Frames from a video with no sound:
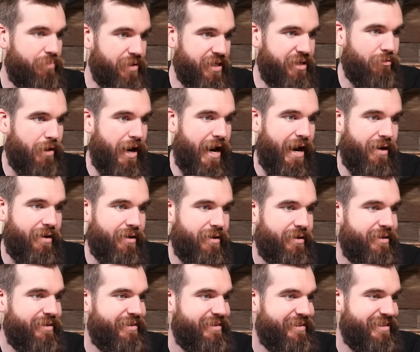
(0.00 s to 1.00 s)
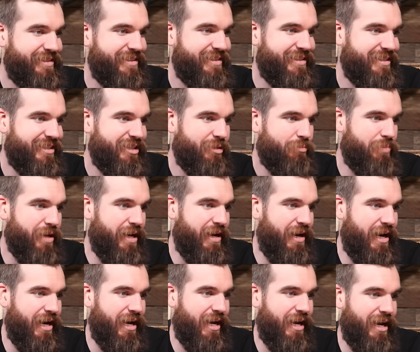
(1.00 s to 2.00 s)
Big Red.
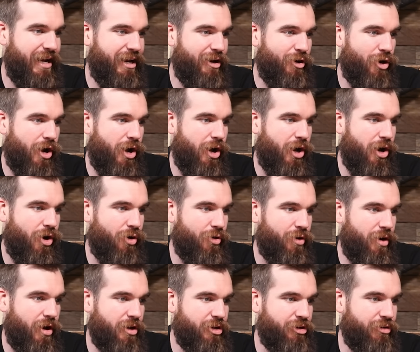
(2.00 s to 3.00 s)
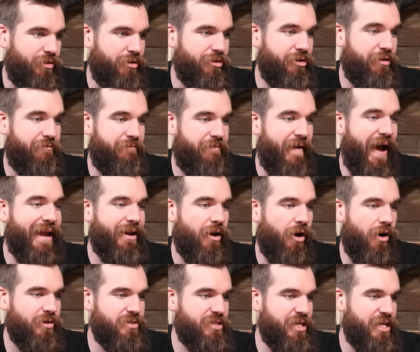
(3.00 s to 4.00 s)
Big old, you're fat
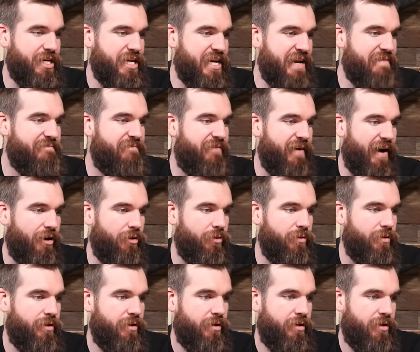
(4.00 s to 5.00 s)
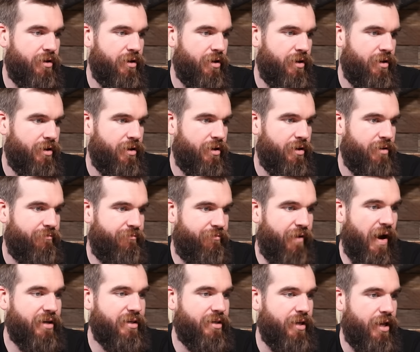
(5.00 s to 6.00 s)
Aussie nympho.
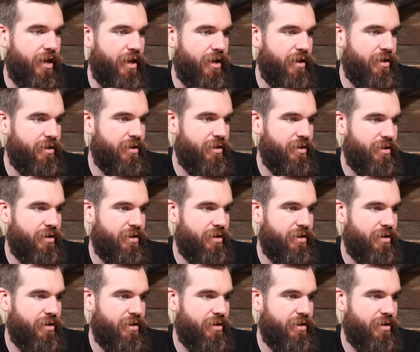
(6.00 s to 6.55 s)
Fuck yeah.